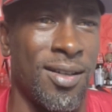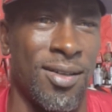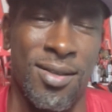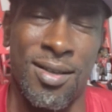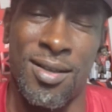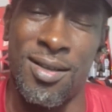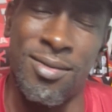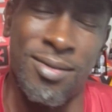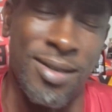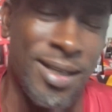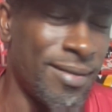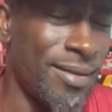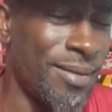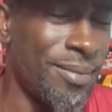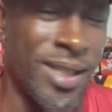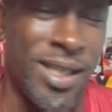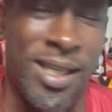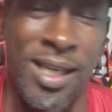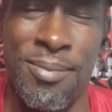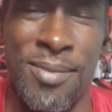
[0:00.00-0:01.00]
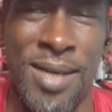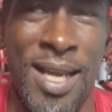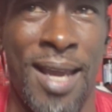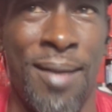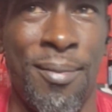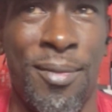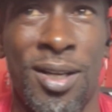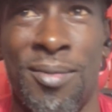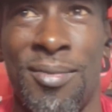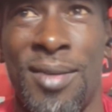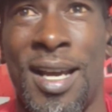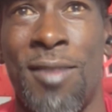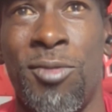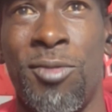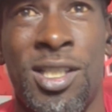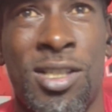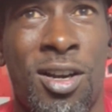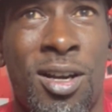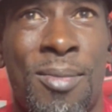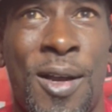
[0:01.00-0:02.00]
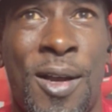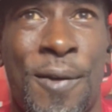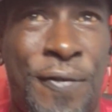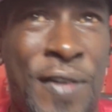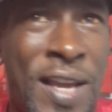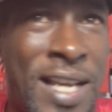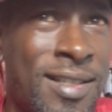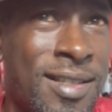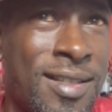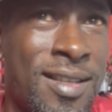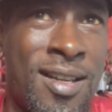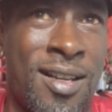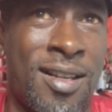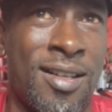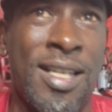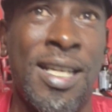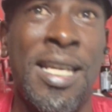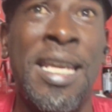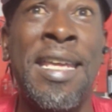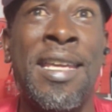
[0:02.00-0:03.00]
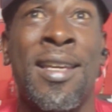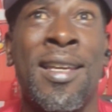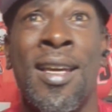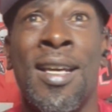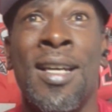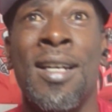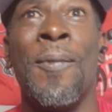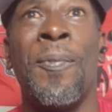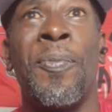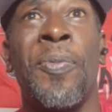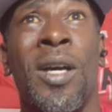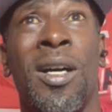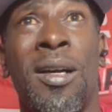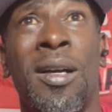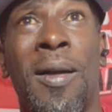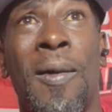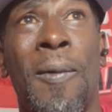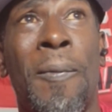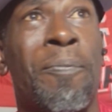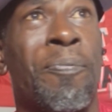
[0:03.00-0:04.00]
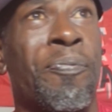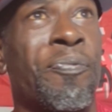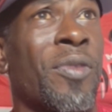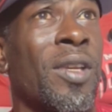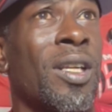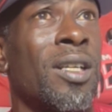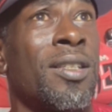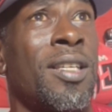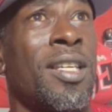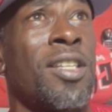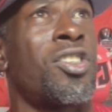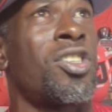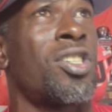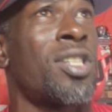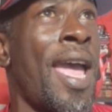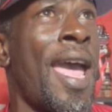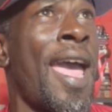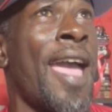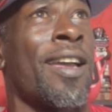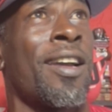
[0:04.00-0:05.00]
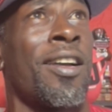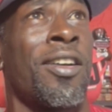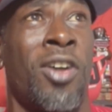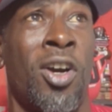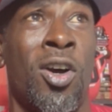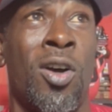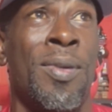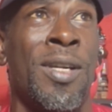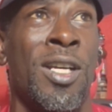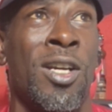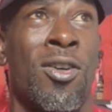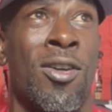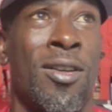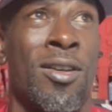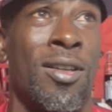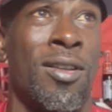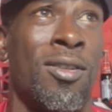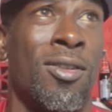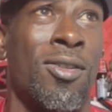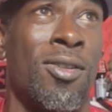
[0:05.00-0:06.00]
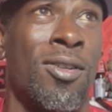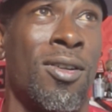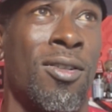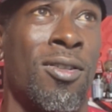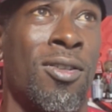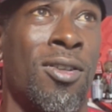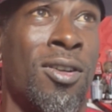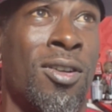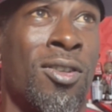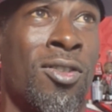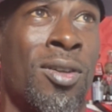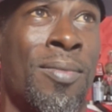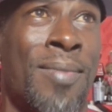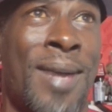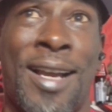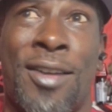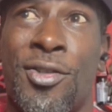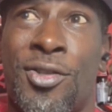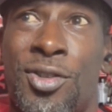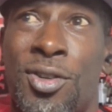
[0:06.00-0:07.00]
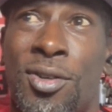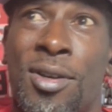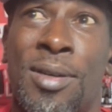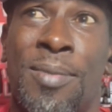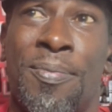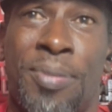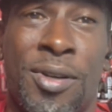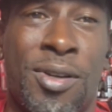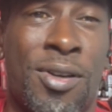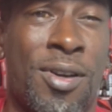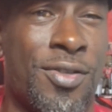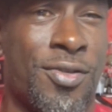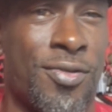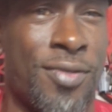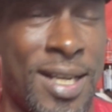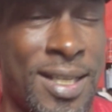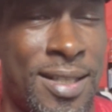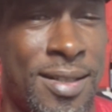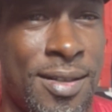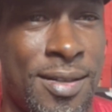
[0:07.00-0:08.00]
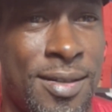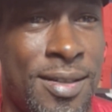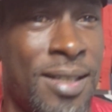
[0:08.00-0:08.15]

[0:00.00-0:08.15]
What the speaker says: Hold on, let me keep naming them now. We're talking about faces in the league. Um, did Shaq, Kobe, or Michael Jordan put on dresses?